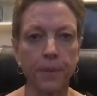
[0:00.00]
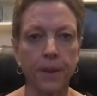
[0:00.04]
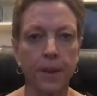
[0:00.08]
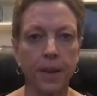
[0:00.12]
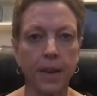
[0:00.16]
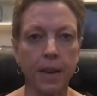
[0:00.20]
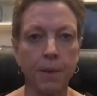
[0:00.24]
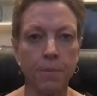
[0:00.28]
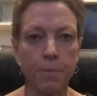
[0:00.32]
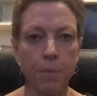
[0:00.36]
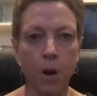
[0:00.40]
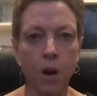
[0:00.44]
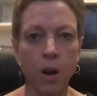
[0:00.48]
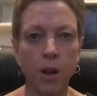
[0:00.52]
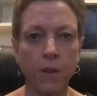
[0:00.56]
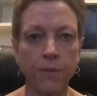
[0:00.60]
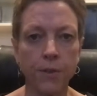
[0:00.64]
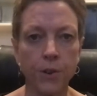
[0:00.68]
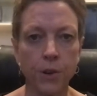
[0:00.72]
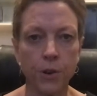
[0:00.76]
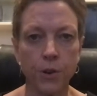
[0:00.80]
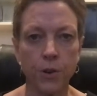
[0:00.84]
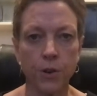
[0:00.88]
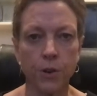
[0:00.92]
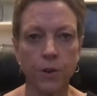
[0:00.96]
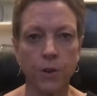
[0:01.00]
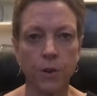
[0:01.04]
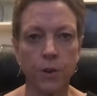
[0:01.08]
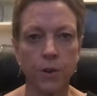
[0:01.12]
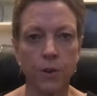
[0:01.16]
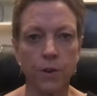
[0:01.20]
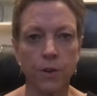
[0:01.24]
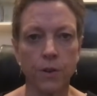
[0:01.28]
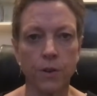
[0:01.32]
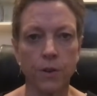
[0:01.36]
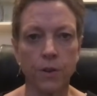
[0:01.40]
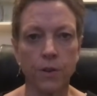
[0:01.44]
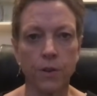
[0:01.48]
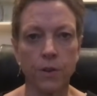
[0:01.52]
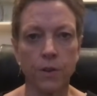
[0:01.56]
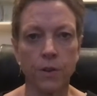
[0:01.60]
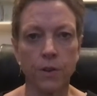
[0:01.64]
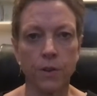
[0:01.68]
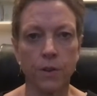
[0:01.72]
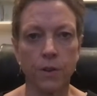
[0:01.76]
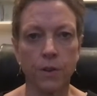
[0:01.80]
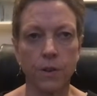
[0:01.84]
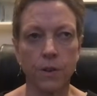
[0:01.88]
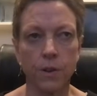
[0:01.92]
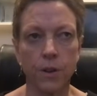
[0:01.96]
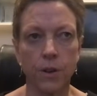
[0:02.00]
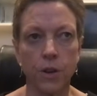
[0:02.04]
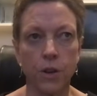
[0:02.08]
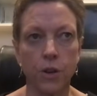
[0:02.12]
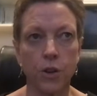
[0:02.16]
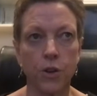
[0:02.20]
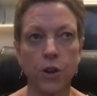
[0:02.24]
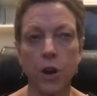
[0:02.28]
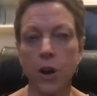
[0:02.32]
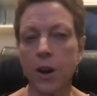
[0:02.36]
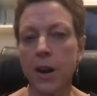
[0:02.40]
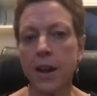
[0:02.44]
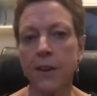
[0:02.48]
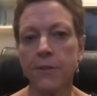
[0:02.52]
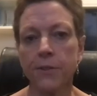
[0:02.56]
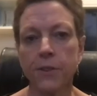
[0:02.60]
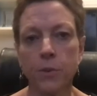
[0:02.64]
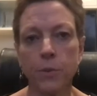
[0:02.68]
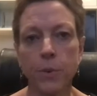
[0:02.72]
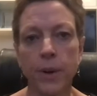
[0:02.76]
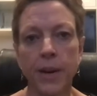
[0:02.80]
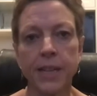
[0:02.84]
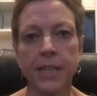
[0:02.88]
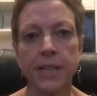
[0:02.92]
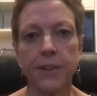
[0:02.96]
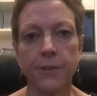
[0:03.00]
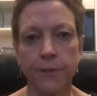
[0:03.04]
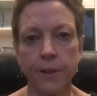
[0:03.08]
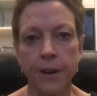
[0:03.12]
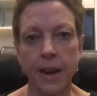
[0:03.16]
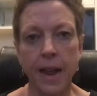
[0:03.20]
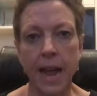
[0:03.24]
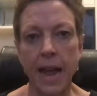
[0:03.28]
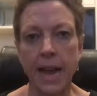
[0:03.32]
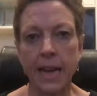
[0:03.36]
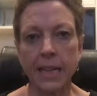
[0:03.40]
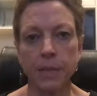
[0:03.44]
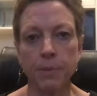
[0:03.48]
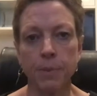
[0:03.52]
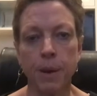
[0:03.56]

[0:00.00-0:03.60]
In my view, you don't have to wear different hats.